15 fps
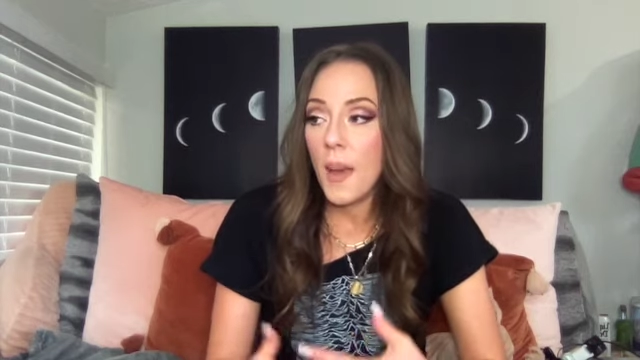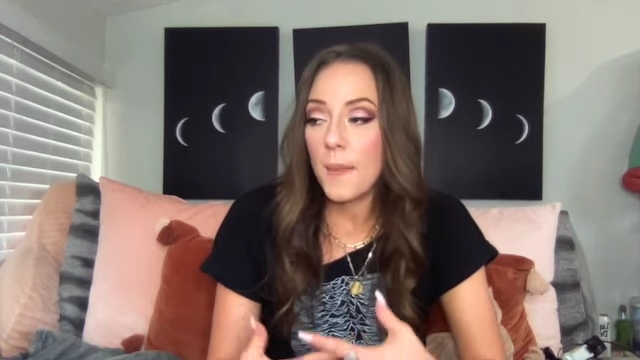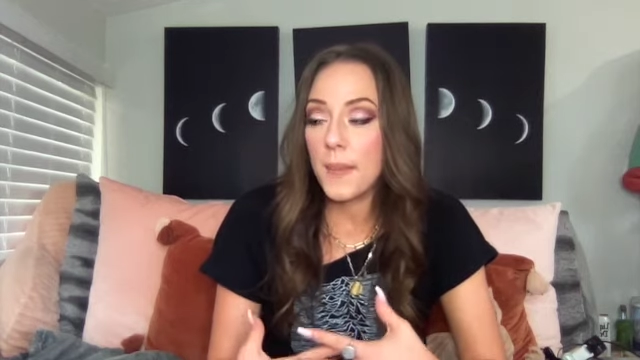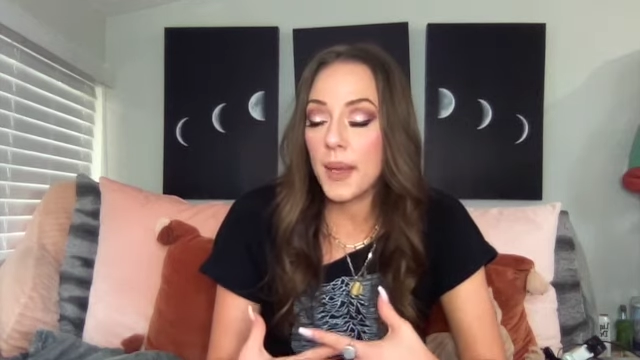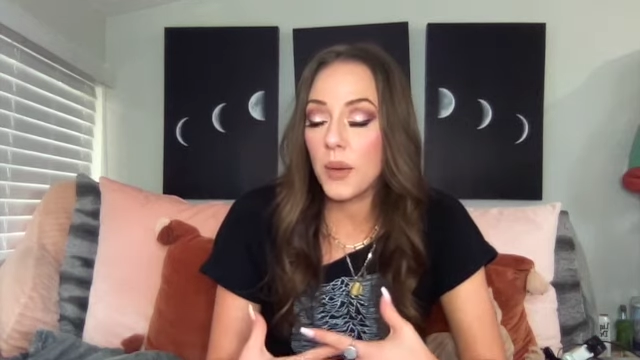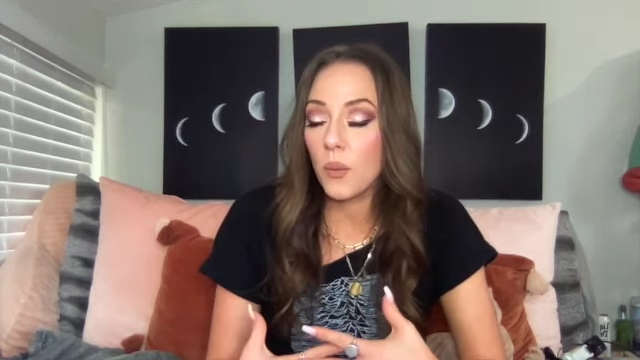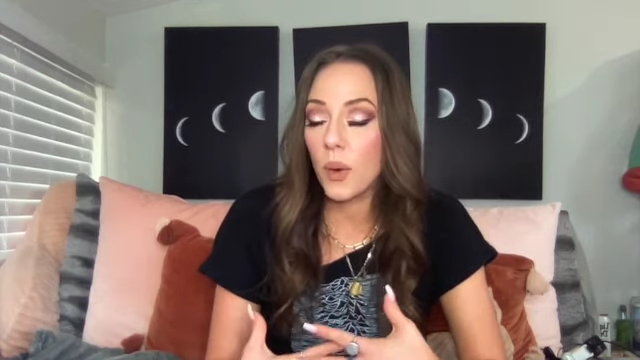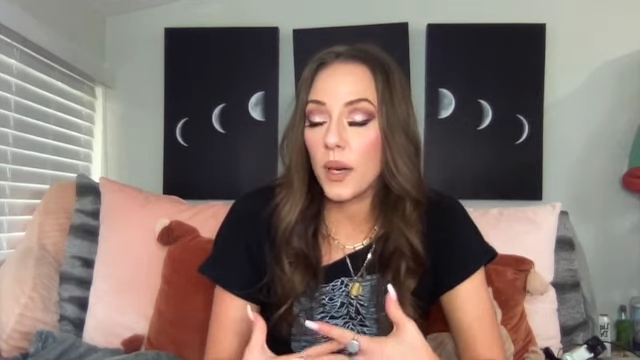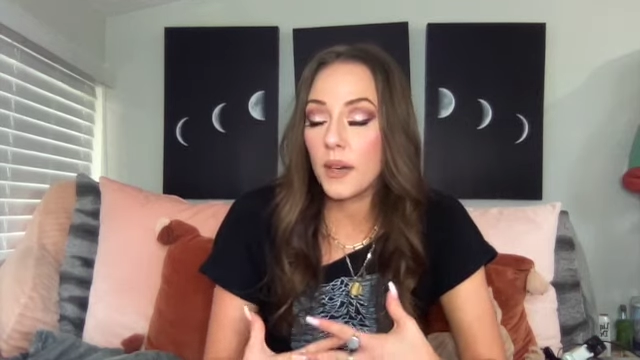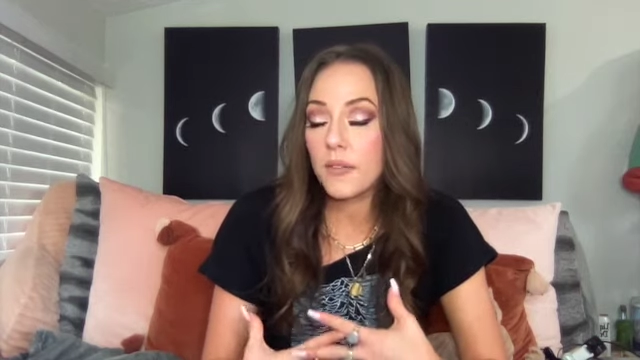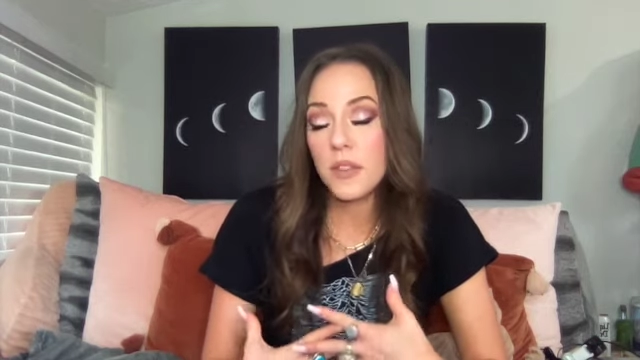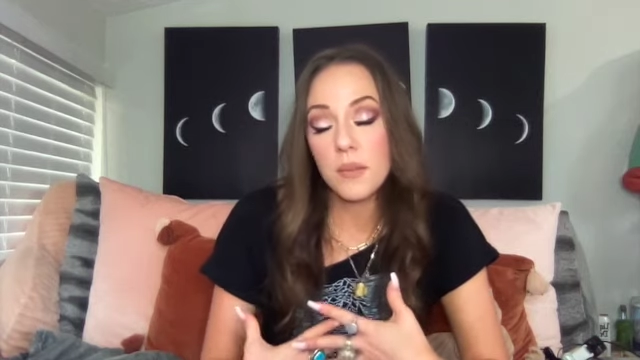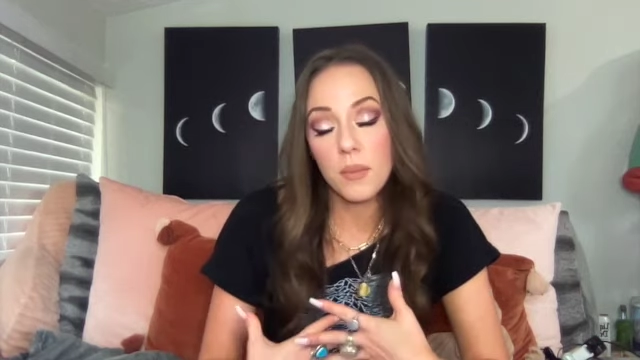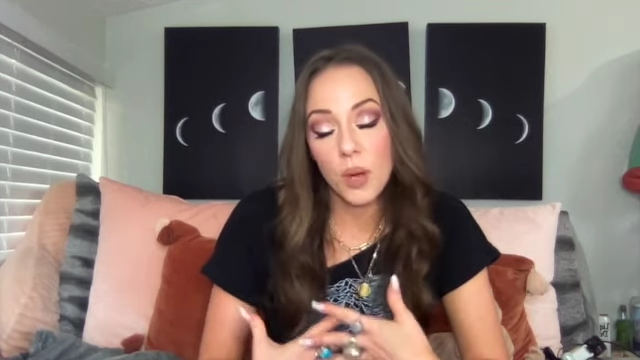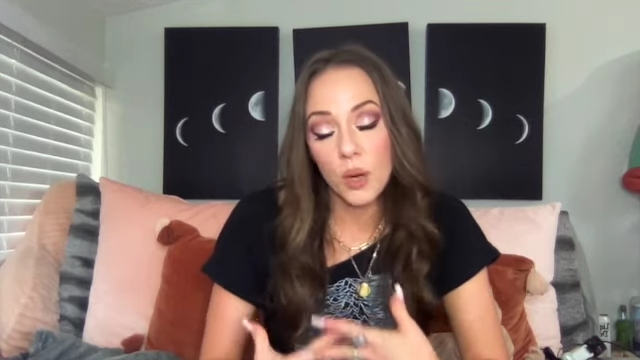been one of
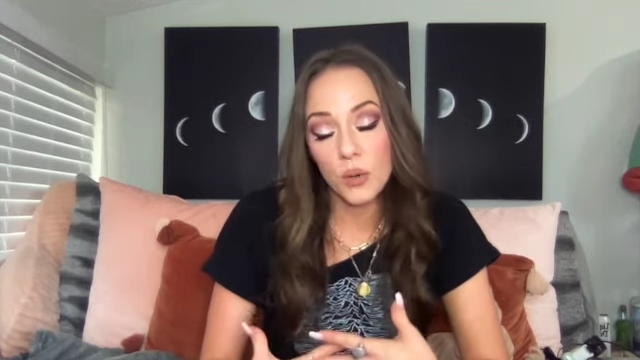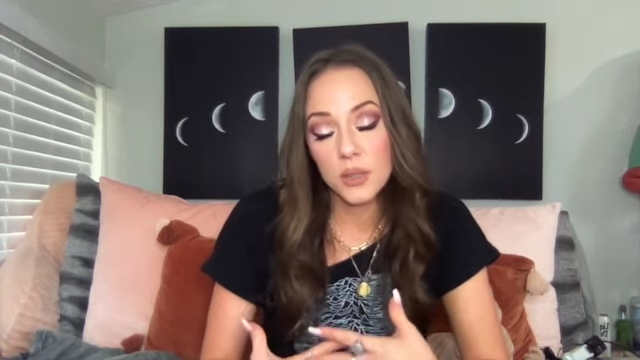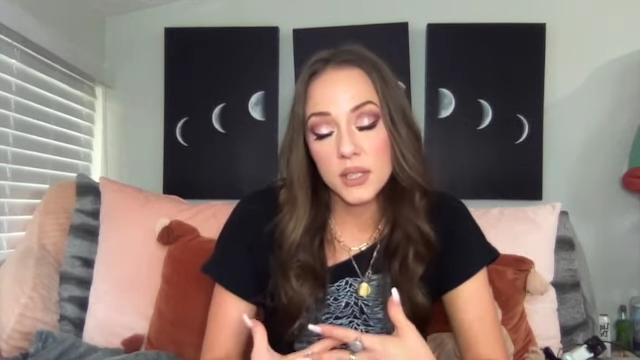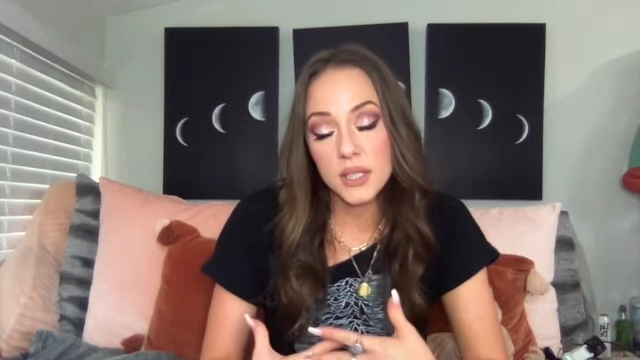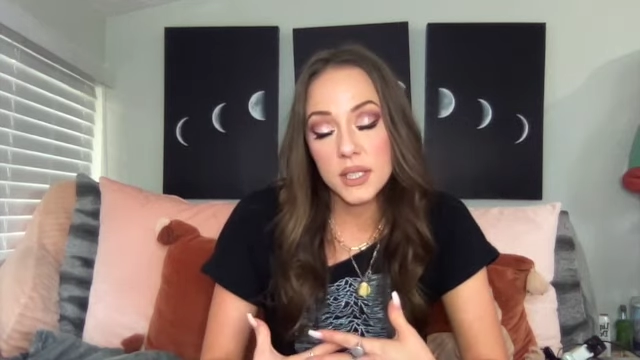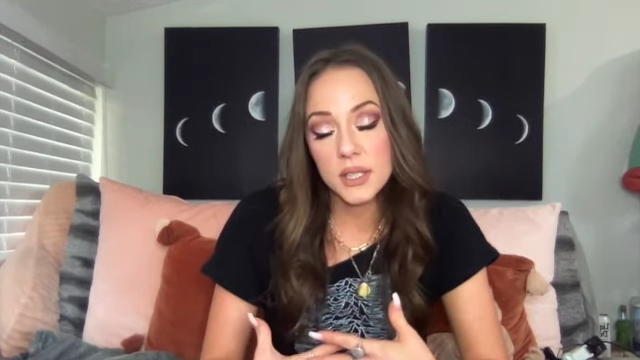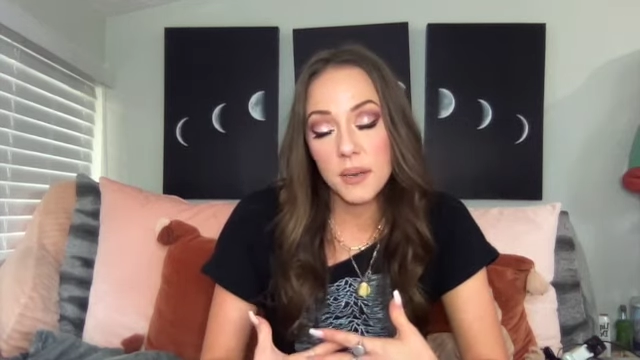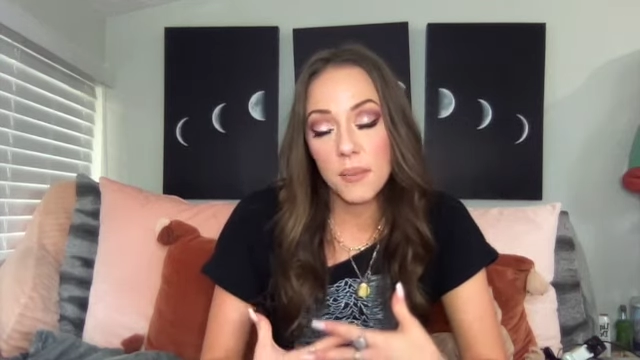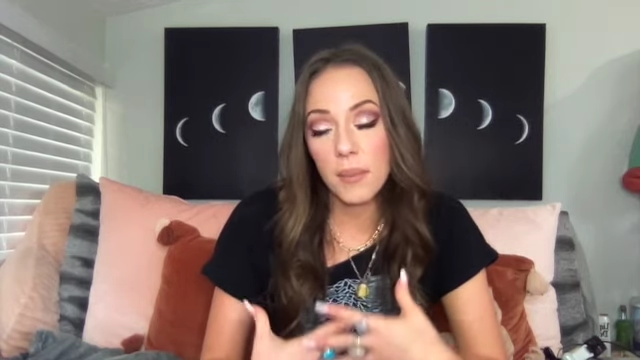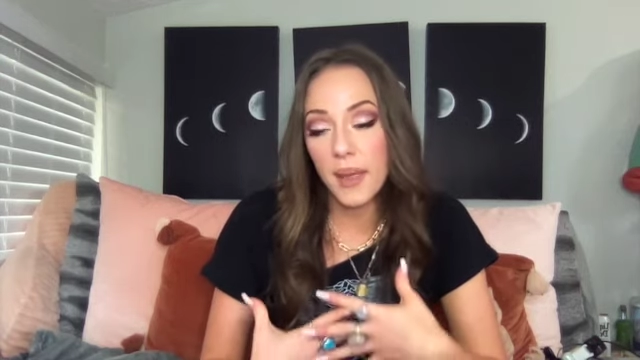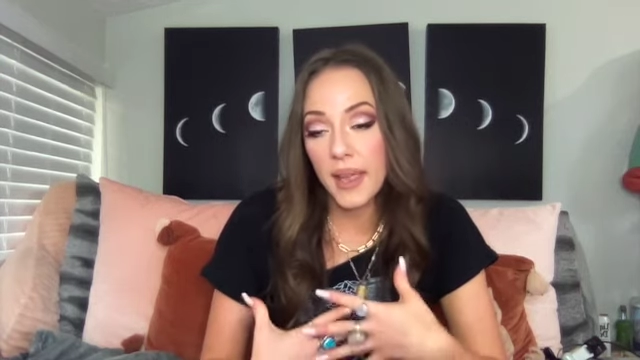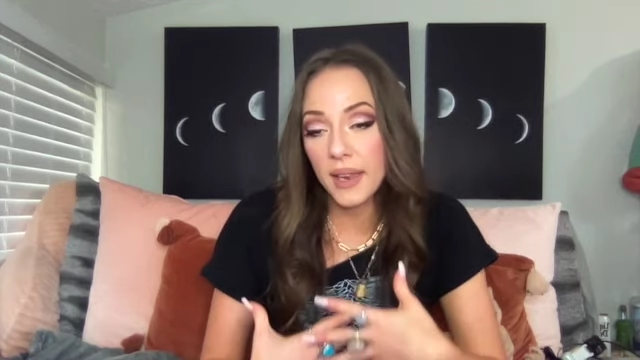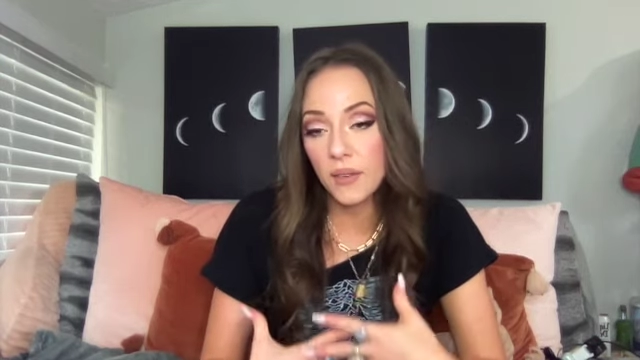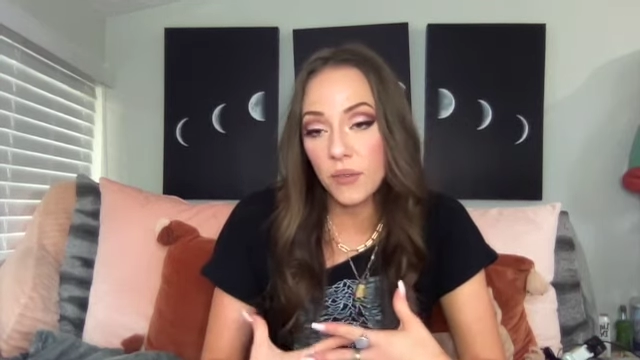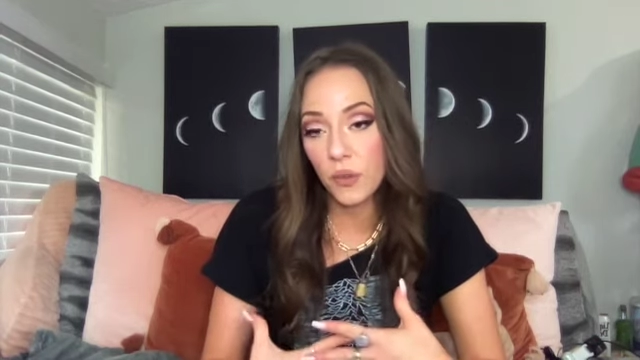the most
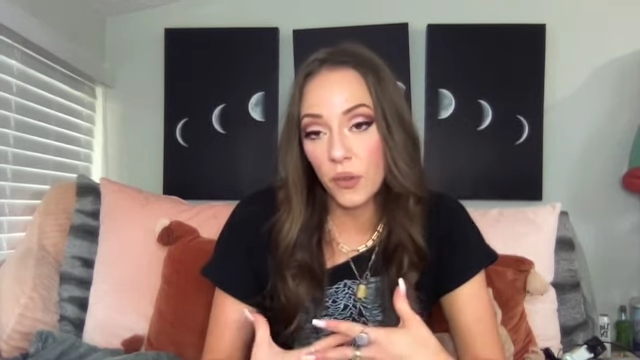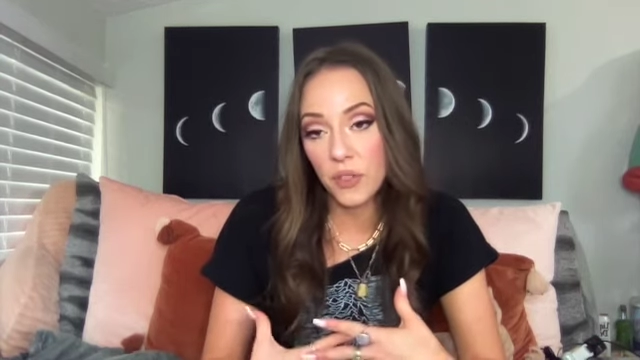painful